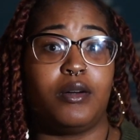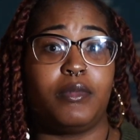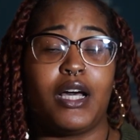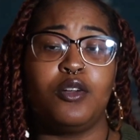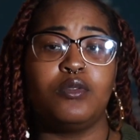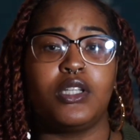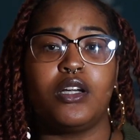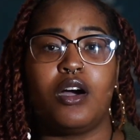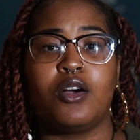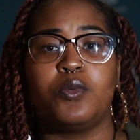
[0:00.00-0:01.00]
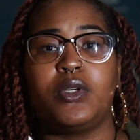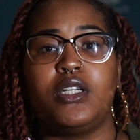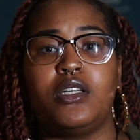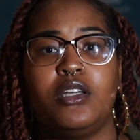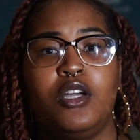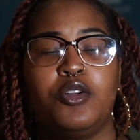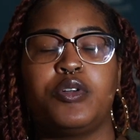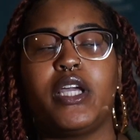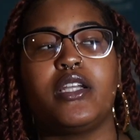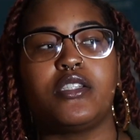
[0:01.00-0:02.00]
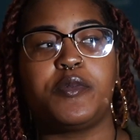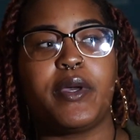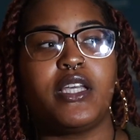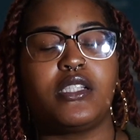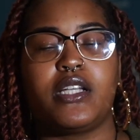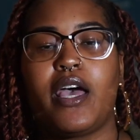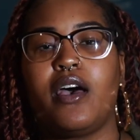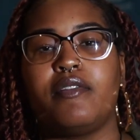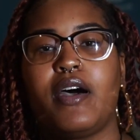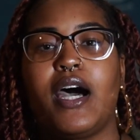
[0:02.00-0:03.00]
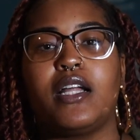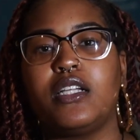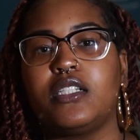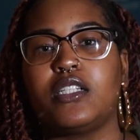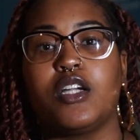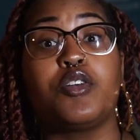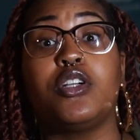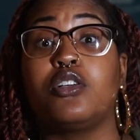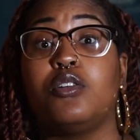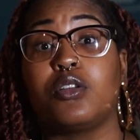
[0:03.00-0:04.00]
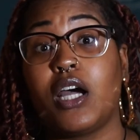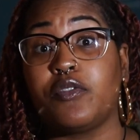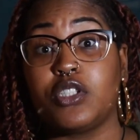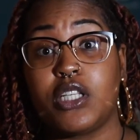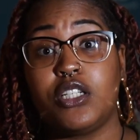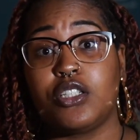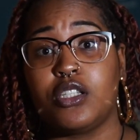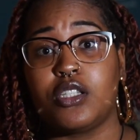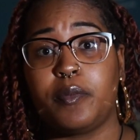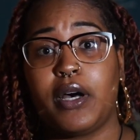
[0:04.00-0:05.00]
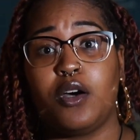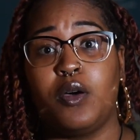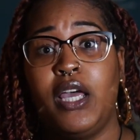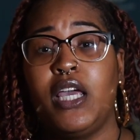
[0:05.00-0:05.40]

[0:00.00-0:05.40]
Not only are we creating space to have honest and critical conversations about